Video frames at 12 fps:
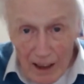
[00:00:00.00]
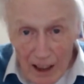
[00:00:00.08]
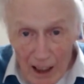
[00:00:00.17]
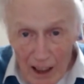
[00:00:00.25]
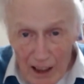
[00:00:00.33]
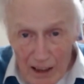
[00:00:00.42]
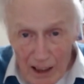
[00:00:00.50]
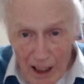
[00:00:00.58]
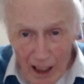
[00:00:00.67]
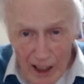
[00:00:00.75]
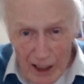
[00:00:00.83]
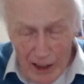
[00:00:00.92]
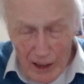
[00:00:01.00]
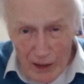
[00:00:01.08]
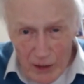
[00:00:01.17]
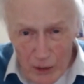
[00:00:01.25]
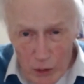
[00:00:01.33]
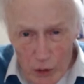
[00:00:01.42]
I
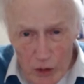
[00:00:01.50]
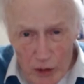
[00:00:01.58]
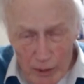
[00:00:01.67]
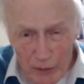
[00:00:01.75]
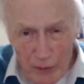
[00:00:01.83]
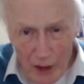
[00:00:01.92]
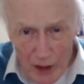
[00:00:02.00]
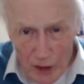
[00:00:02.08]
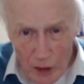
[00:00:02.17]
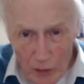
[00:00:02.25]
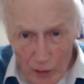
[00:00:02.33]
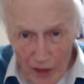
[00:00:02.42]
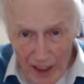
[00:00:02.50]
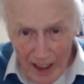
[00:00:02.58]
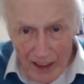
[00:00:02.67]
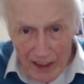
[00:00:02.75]
took some advice on that,